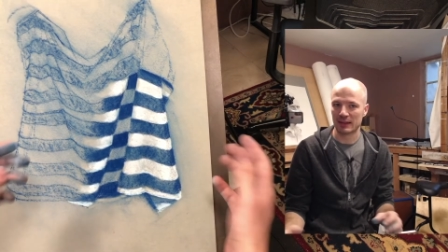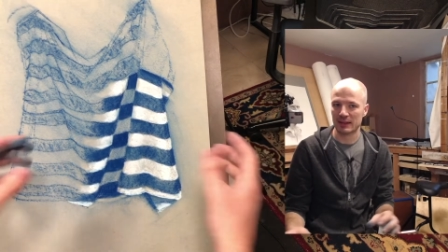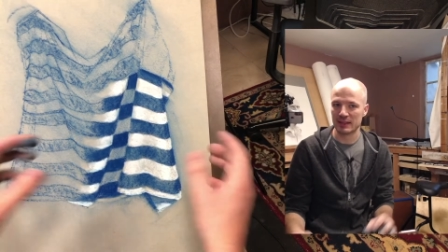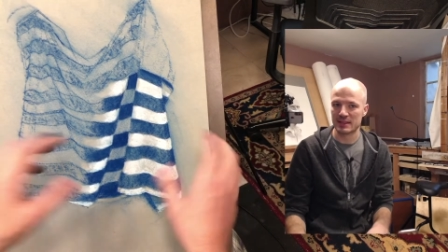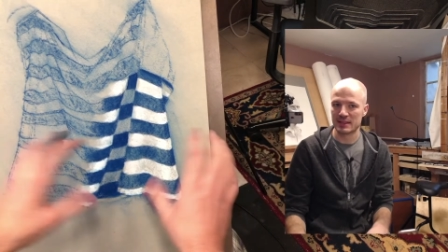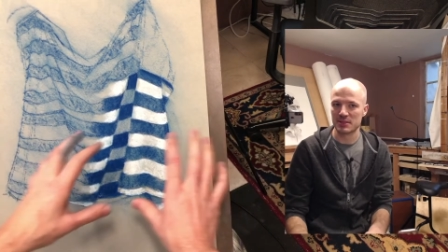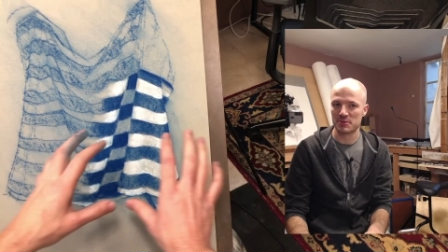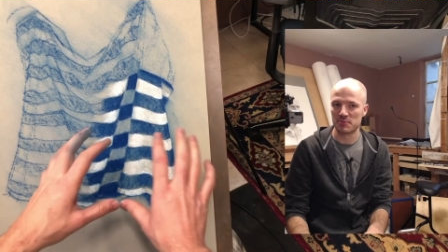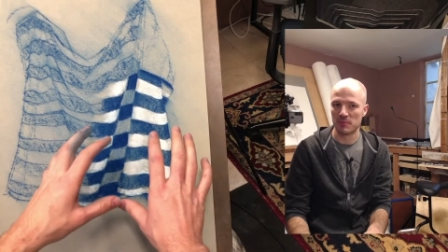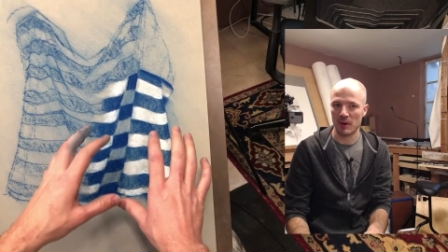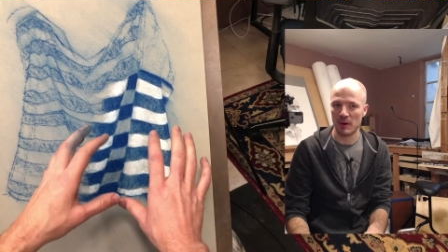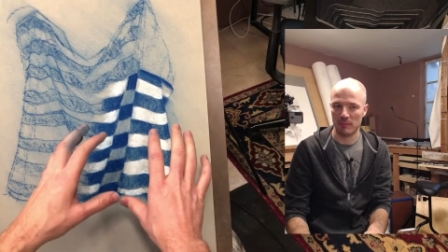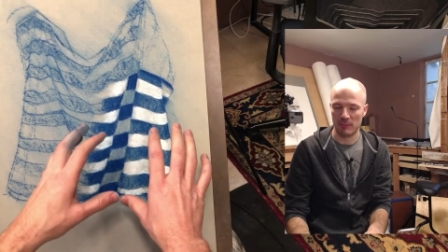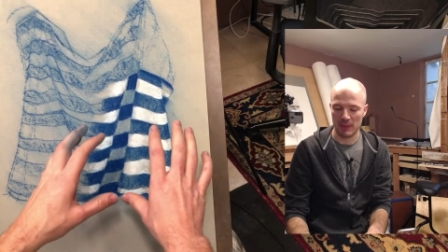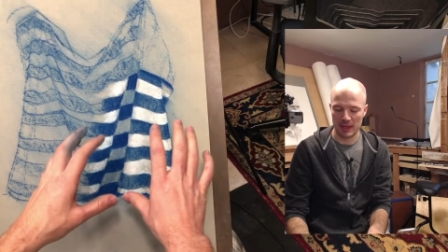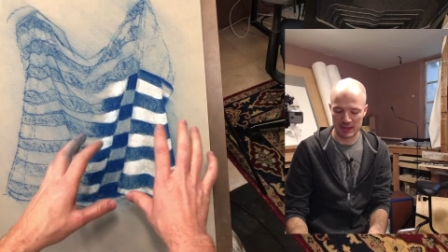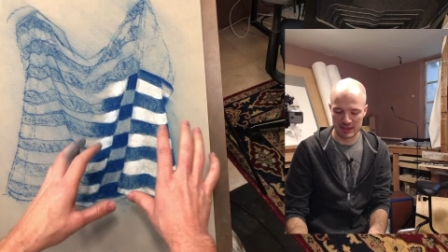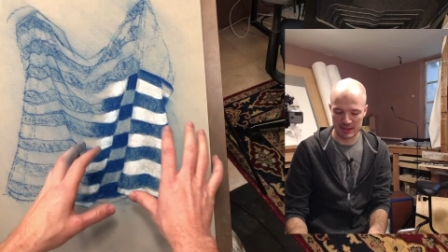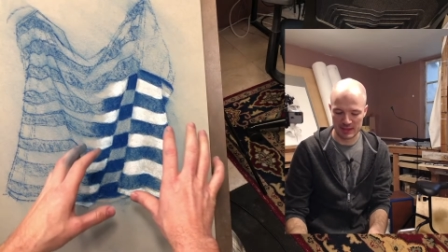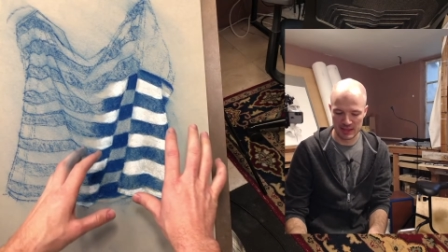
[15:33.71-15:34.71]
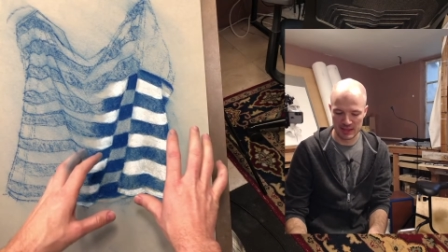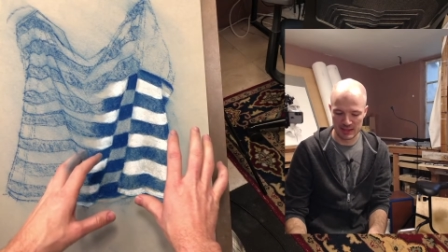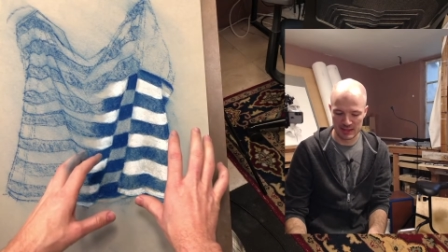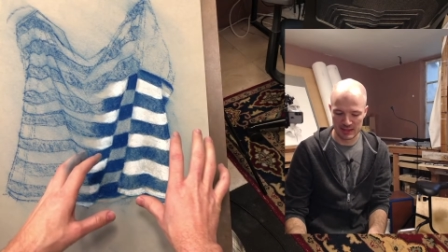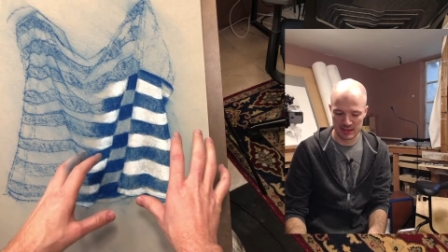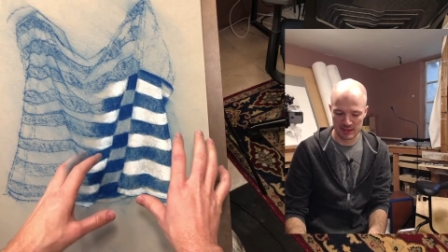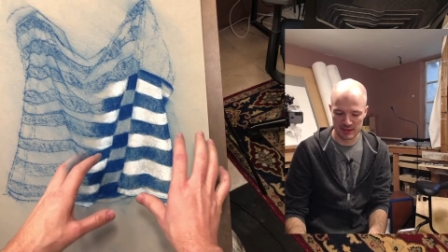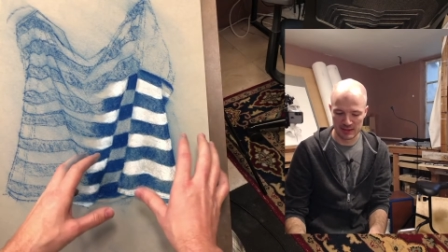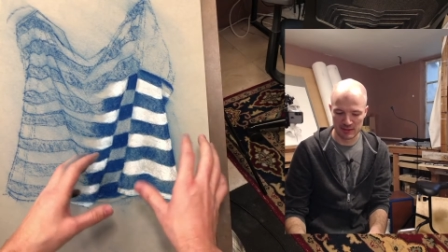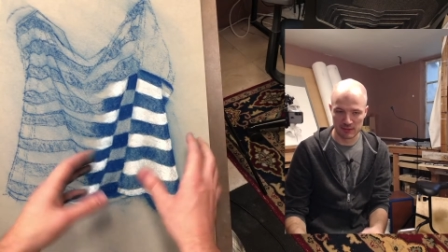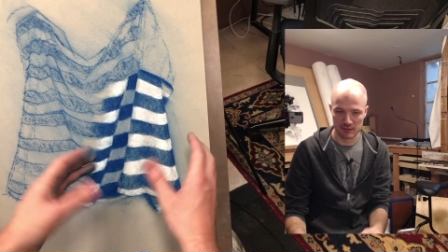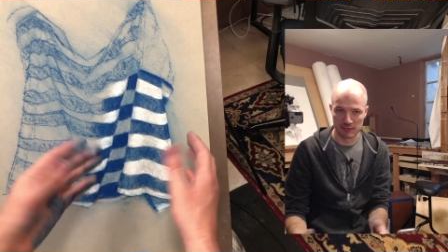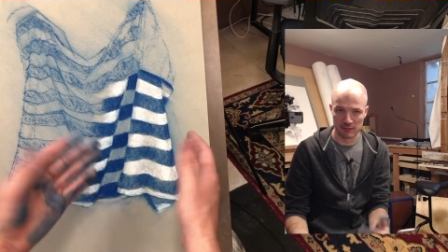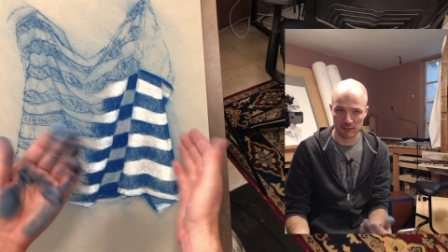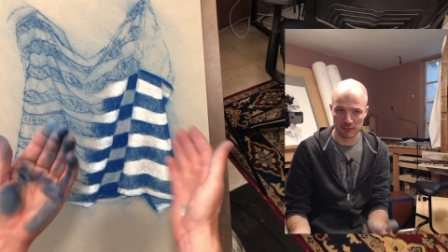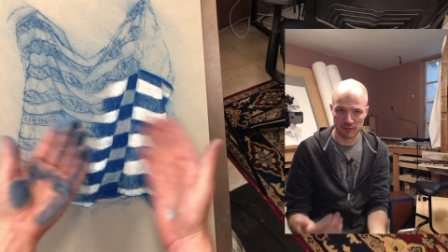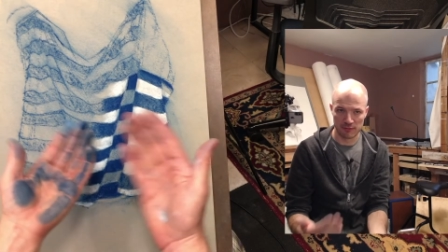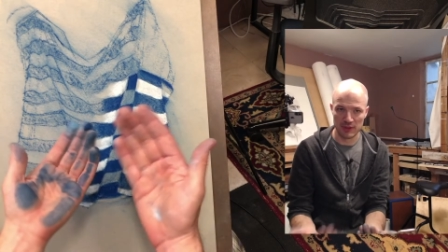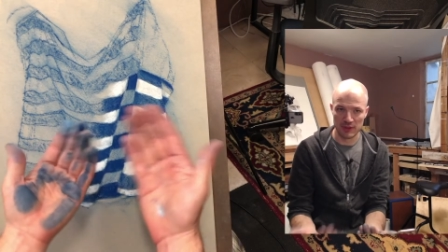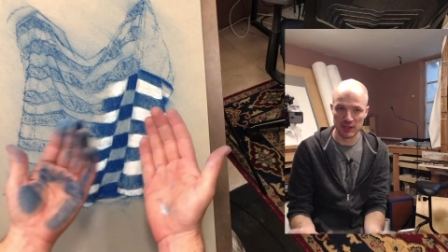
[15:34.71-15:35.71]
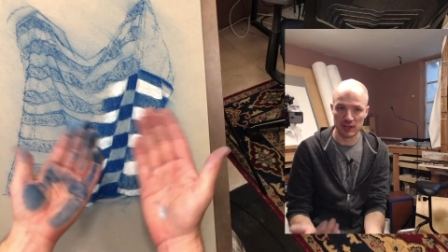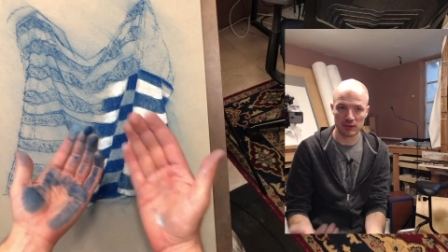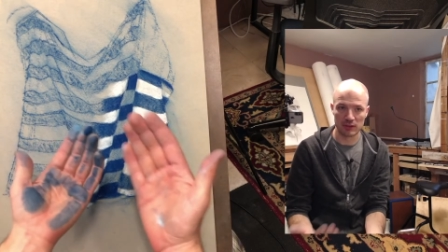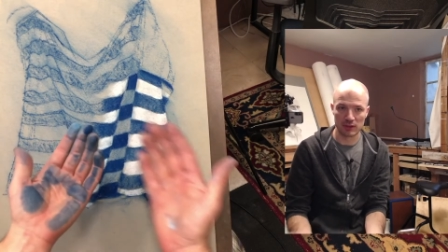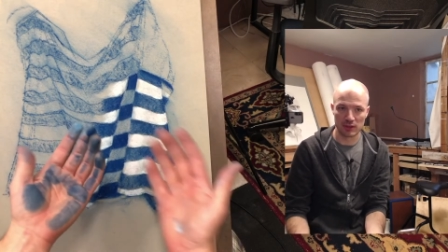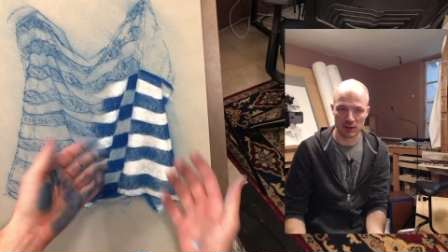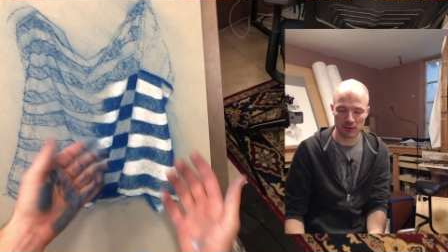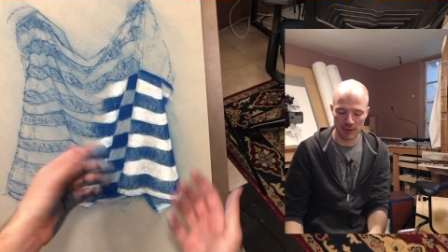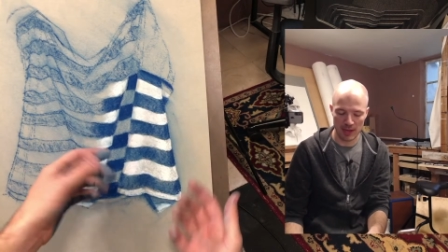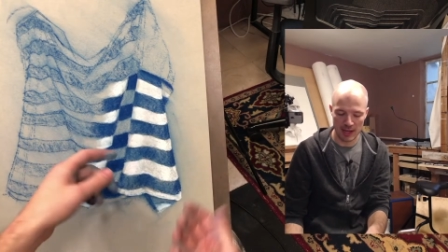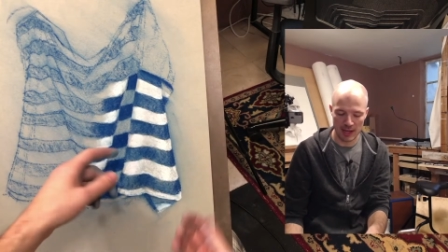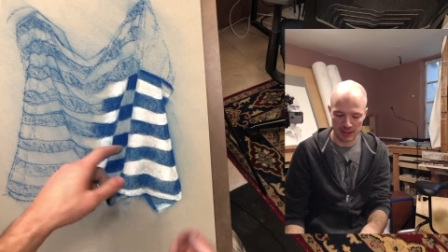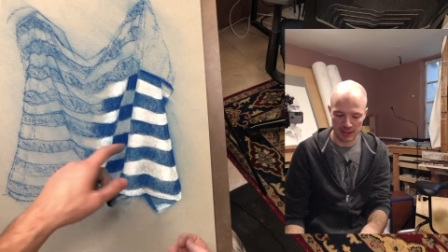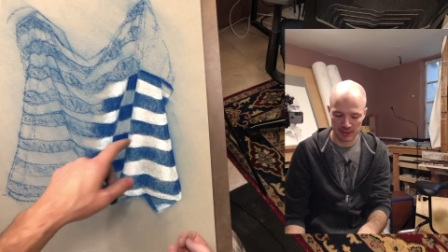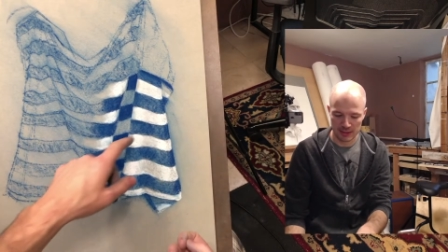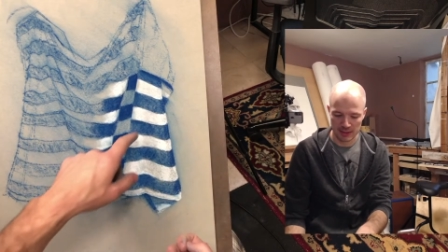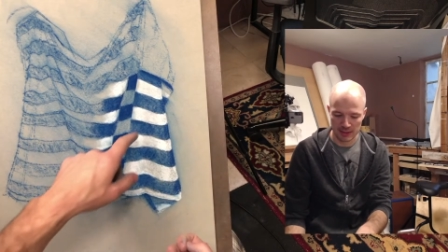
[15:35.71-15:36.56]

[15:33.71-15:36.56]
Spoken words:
this is what makes this feel correct,